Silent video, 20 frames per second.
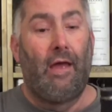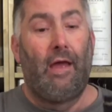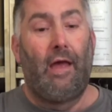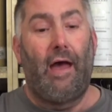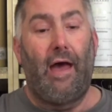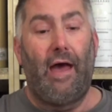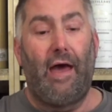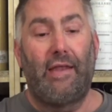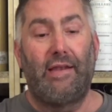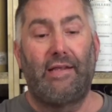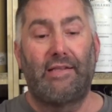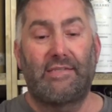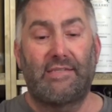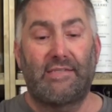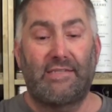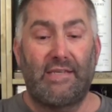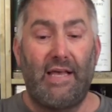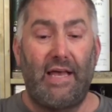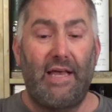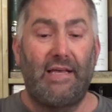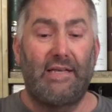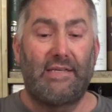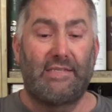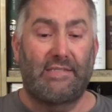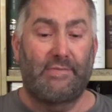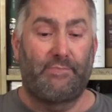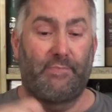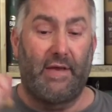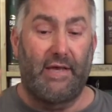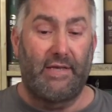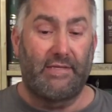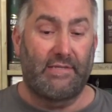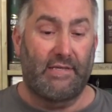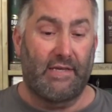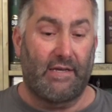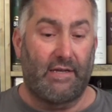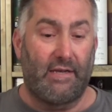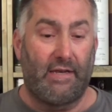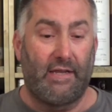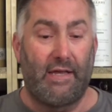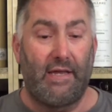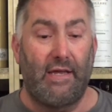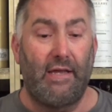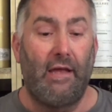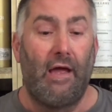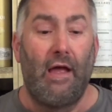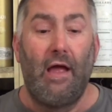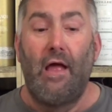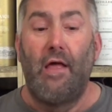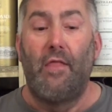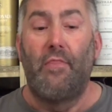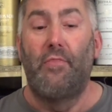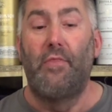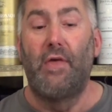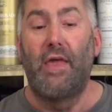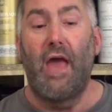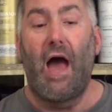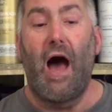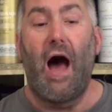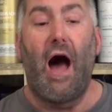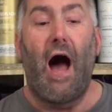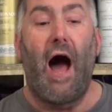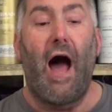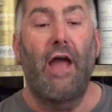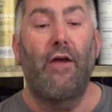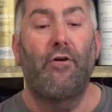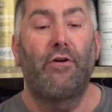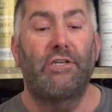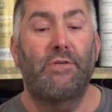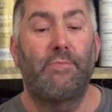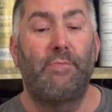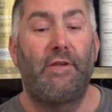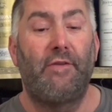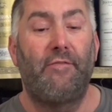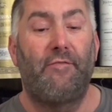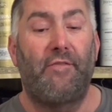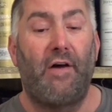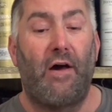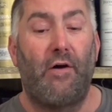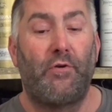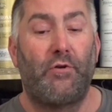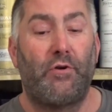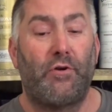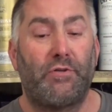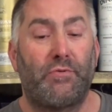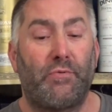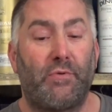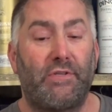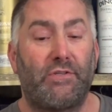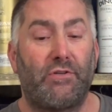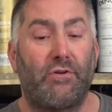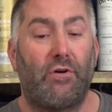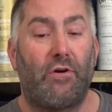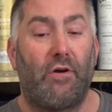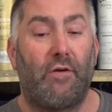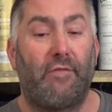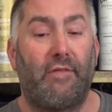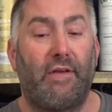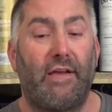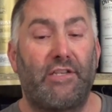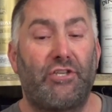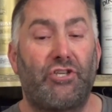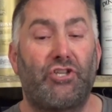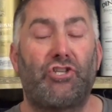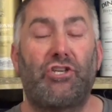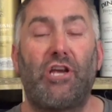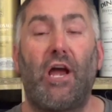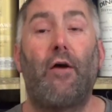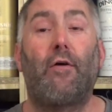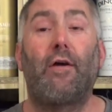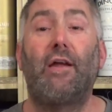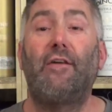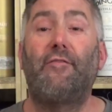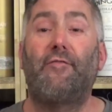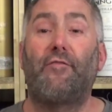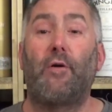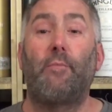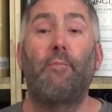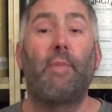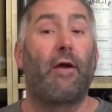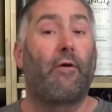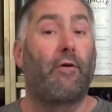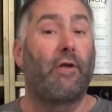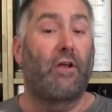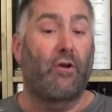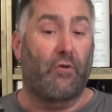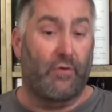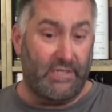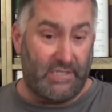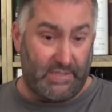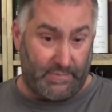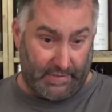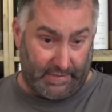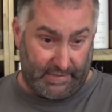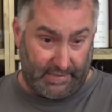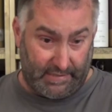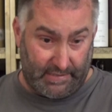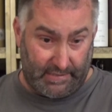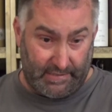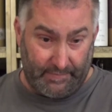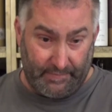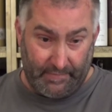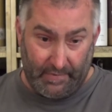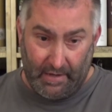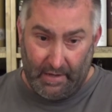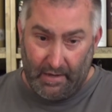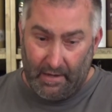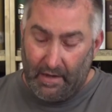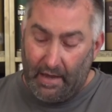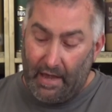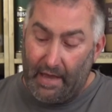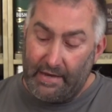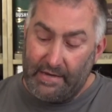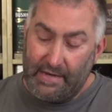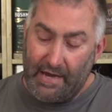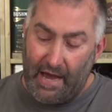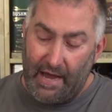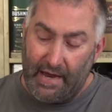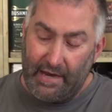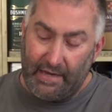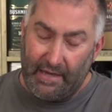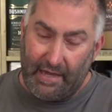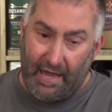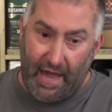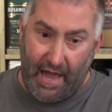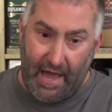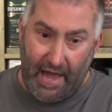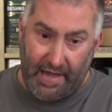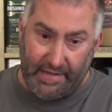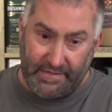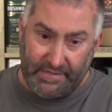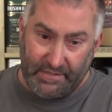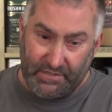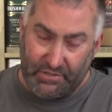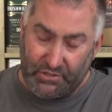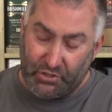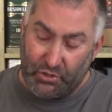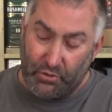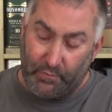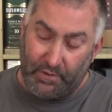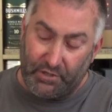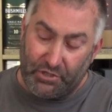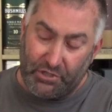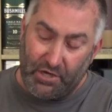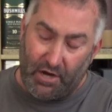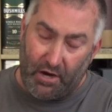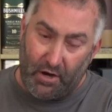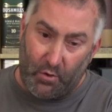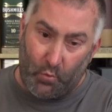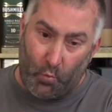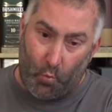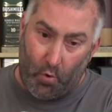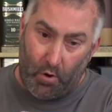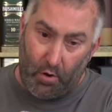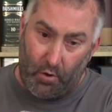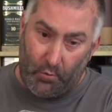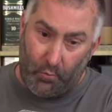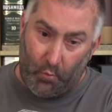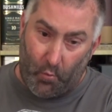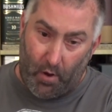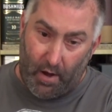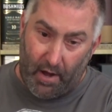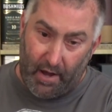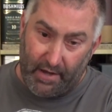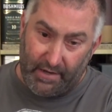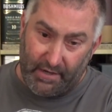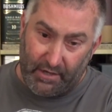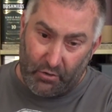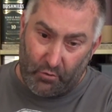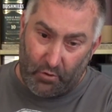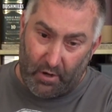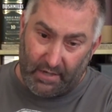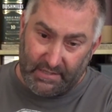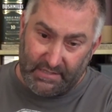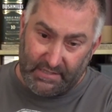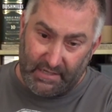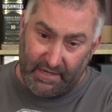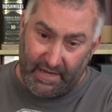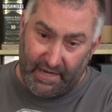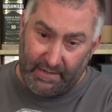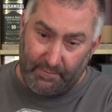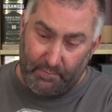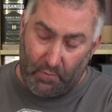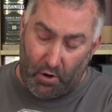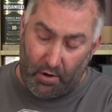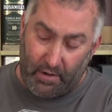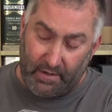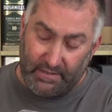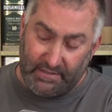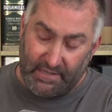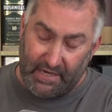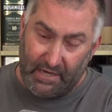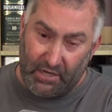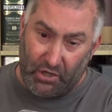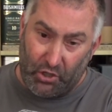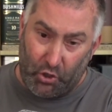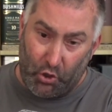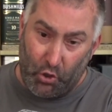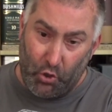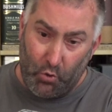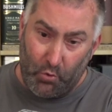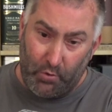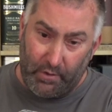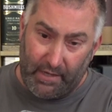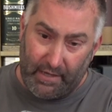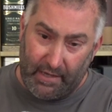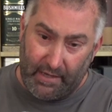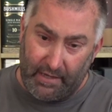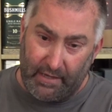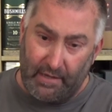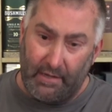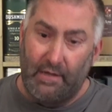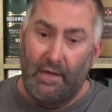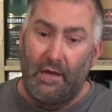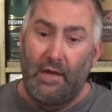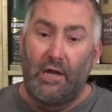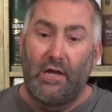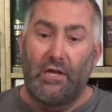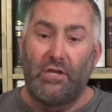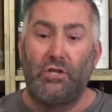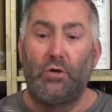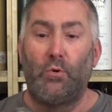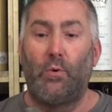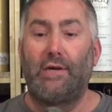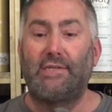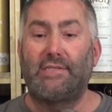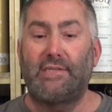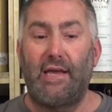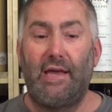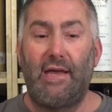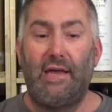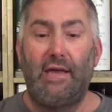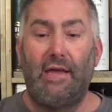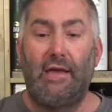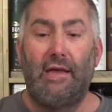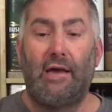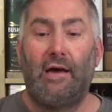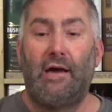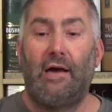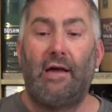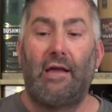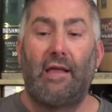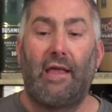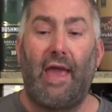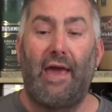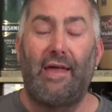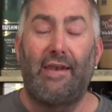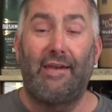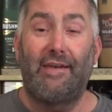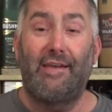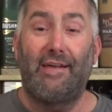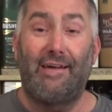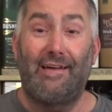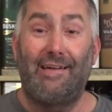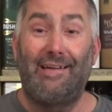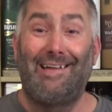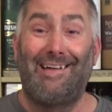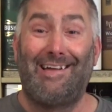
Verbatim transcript: And it says basically the Irishman Founders Reserve gets sherry for Merry Christmas and nine casks to be shared worldwide across select markets, including USA, Canada,